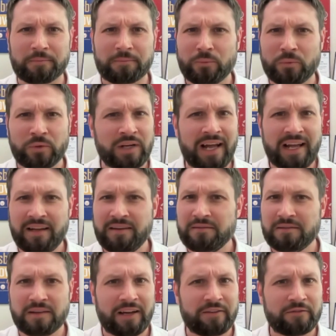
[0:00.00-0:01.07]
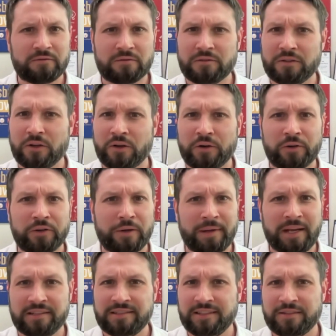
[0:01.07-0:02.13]
Would I have known who your
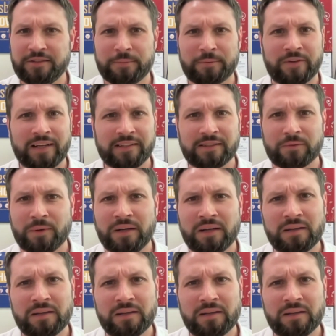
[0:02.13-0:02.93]
PhD supervisors were? Yeah,